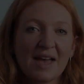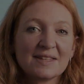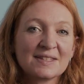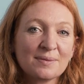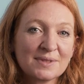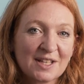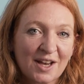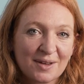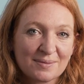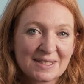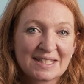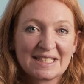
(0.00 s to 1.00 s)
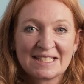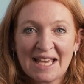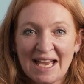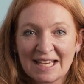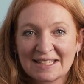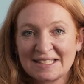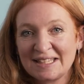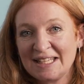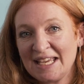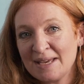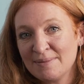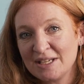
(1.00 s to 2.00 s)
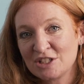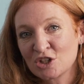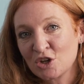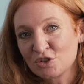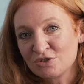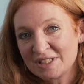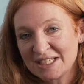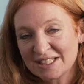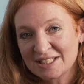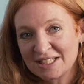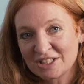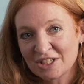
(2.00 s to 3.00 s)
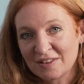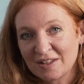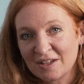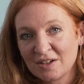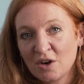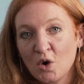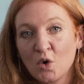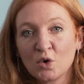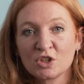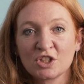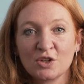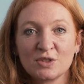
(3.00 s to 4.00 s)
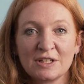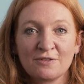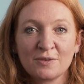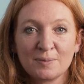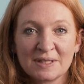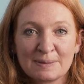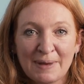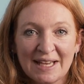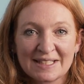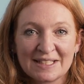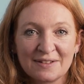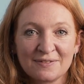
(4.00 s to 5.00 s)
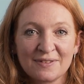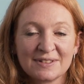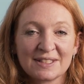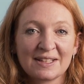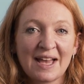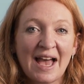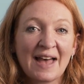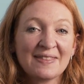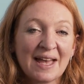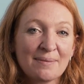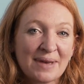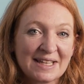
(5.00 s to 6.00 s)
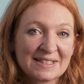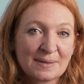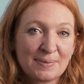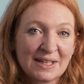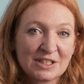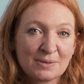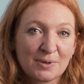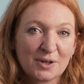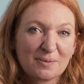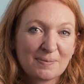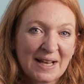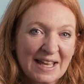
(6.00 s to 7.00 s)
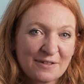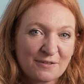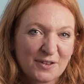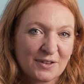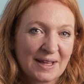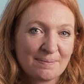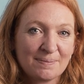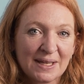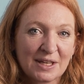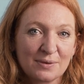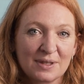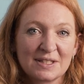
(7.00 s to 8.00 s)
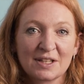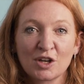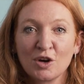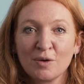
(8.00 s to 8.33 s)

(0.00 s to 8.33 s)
Sometimes the text and the image contradict each other or show different perspectives, and that makes the picture book playful, ambiguous and